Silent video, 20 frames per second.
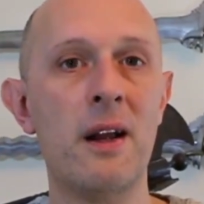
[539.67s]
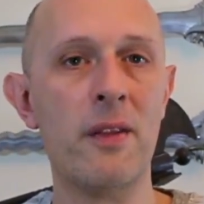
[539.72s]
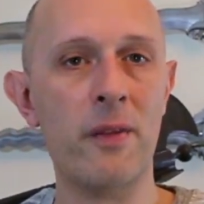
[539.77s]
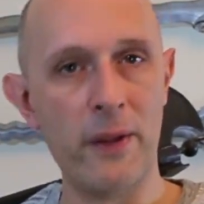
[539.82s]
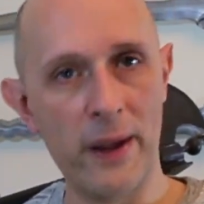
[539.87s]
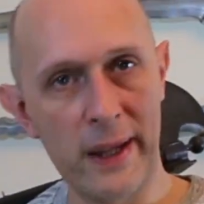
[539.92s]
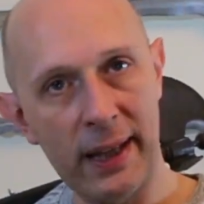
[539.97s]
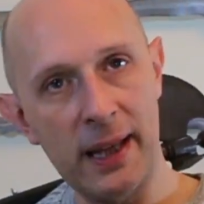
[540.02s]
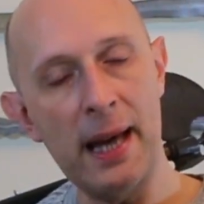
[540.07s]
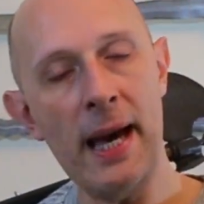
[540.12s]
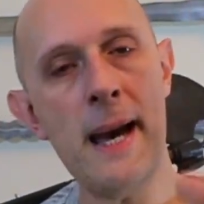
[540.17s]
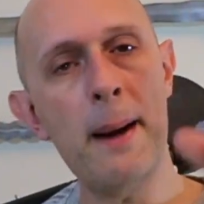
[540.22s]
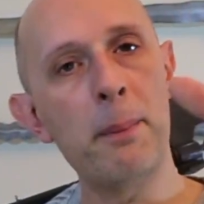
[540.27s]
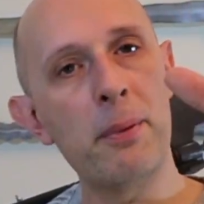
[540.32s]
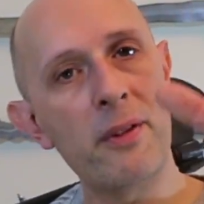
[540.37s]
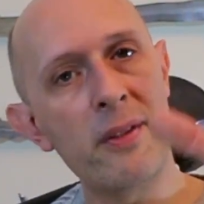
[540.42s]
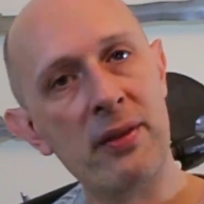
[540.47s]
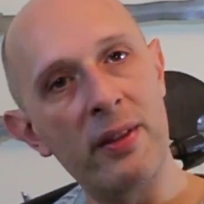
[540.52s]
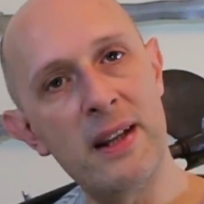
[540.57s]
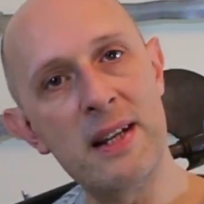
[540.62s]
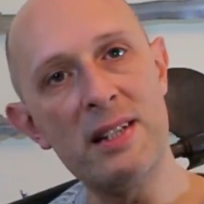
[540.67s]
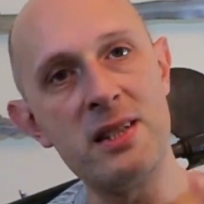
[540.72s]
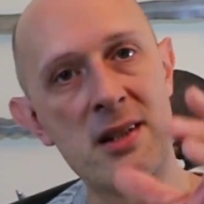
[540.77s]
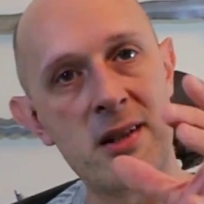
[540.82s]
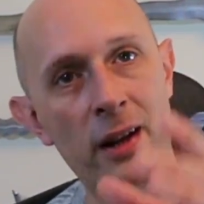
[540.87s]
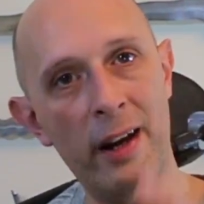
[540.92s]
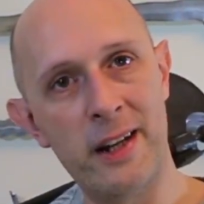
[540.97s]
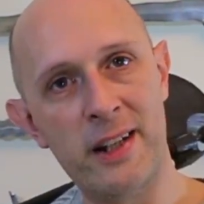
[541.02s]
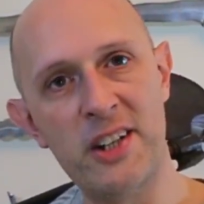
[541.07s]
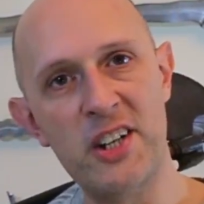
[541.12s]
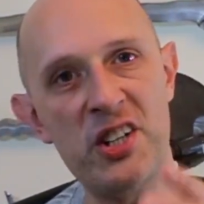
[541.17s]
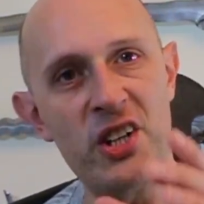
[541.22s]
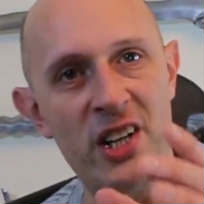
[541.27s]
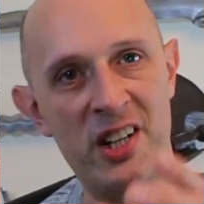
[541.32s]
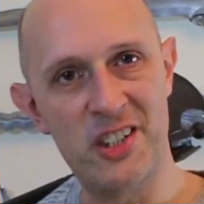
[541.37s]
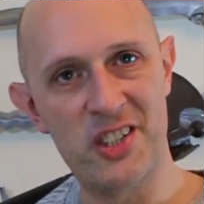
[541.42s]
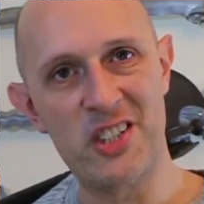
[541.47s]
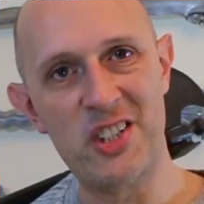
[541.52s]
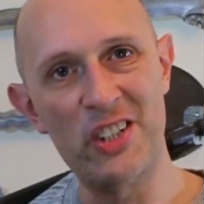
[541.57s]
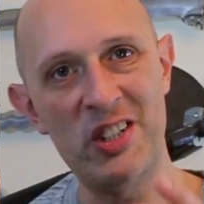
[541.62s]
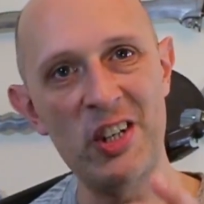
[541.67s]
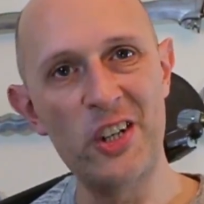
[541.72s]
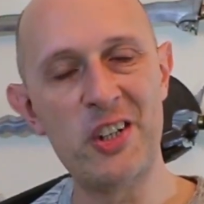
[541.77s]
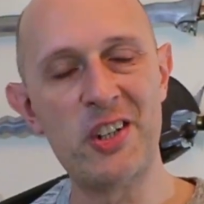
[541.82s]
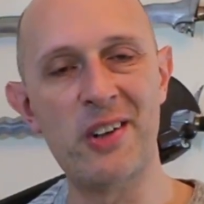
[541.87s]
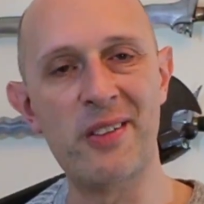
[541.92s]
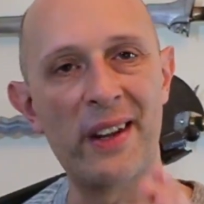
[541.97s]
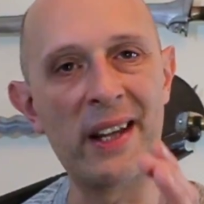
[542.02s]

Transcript: they kept this Danish institution.